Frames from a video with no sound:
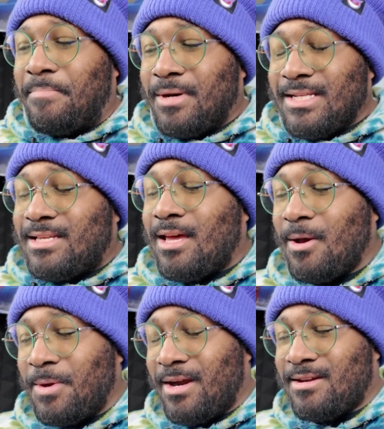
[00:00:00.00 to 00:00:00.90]

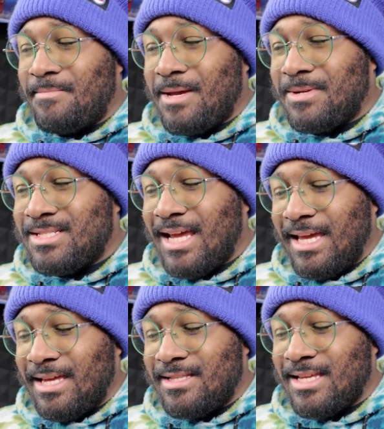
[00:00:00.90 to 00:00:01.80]
But we are going to be able to
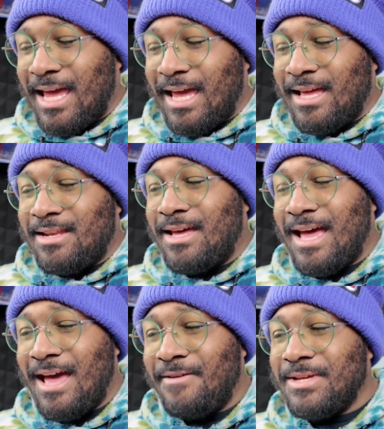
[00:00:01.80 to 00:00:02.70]
tank it and
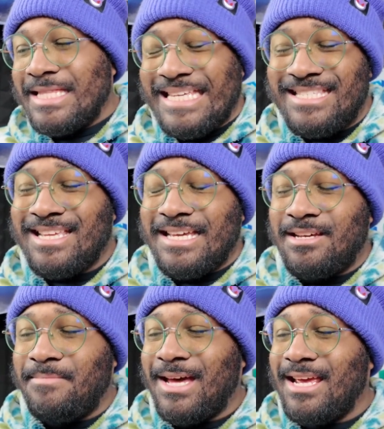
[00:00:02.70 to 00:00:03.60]
have at least a
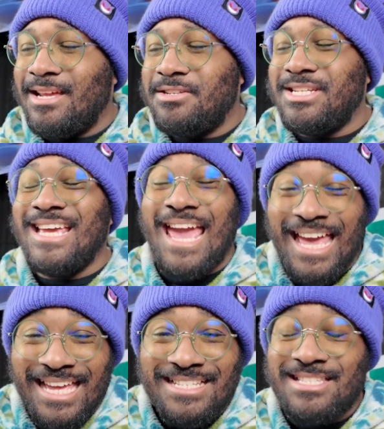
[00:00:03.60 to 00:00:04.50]
good amount of energy
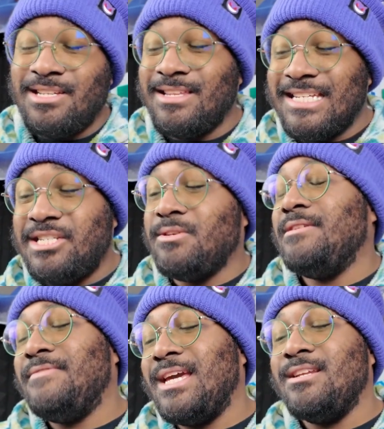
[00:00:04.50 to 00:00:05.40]
and still a
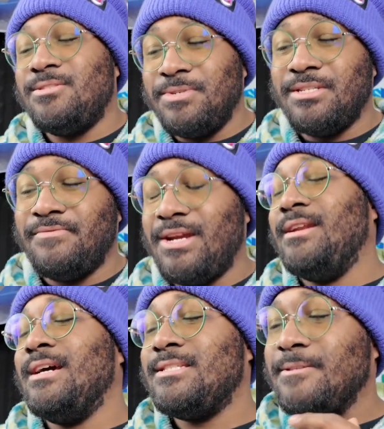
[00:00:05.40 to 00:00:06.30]
shield advantage, which is
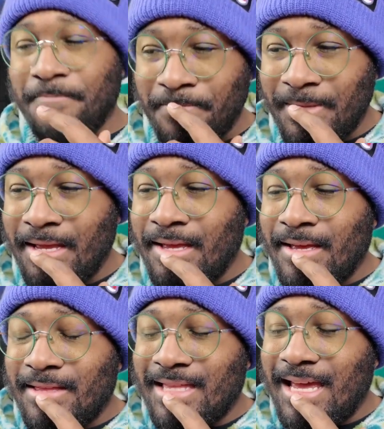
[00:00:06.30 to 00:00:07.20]
very nice.
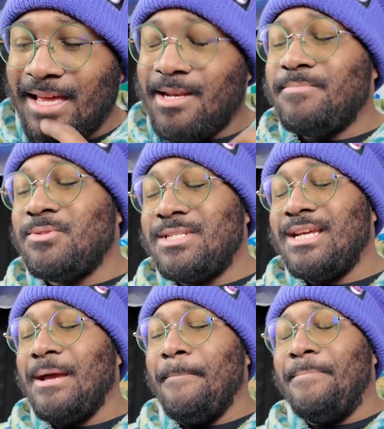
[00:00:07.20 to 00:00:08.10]
They end up
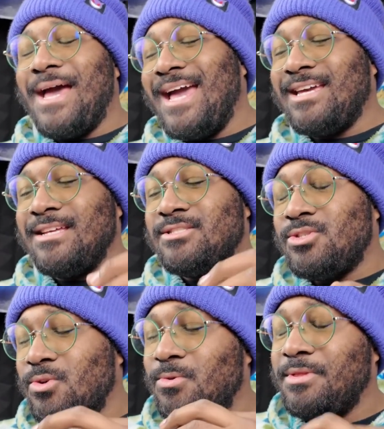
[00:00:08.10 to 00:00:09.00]
switching back
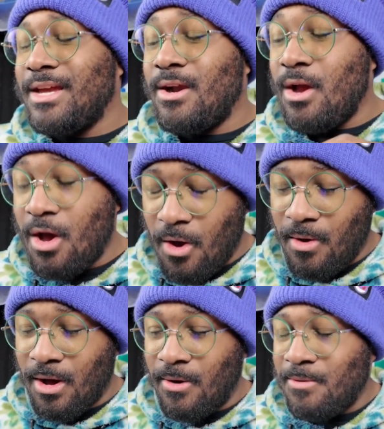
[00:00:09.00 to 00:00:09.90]
into their
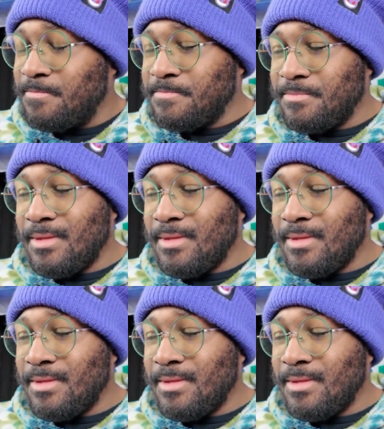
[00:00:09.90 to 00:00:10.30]
Ho-Oh.